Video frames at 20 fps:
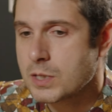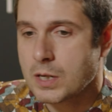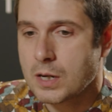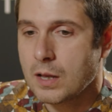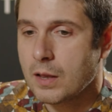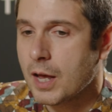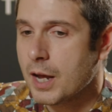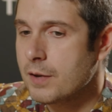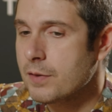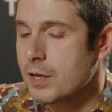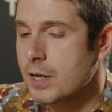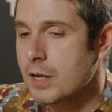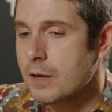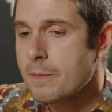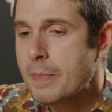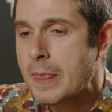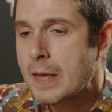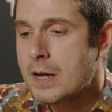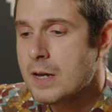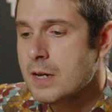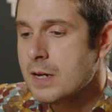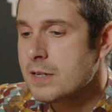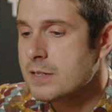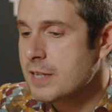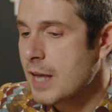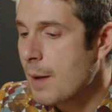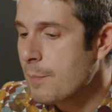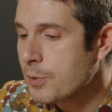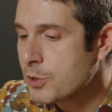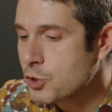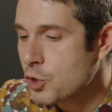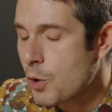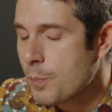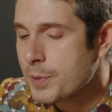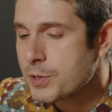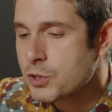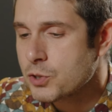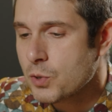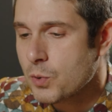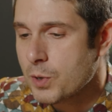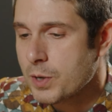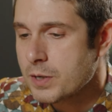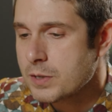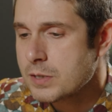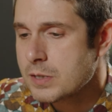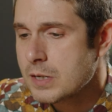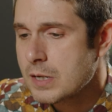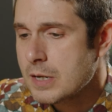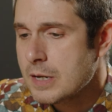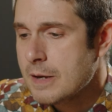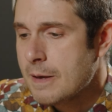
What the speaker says: Like a lot of the samples are open source.